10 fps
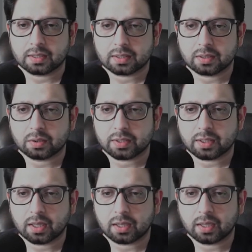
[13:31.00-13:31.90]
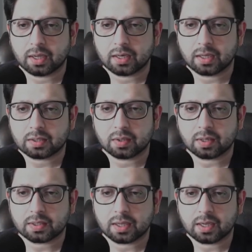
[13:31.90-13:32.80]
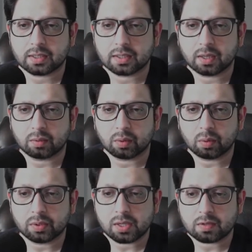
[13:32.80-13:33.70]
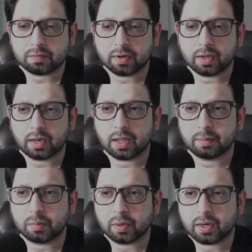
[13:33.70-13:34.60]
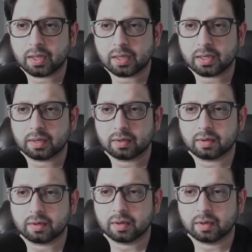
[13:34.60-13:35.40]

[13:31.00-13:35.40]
You see that, and it's gonna say download this file and put it here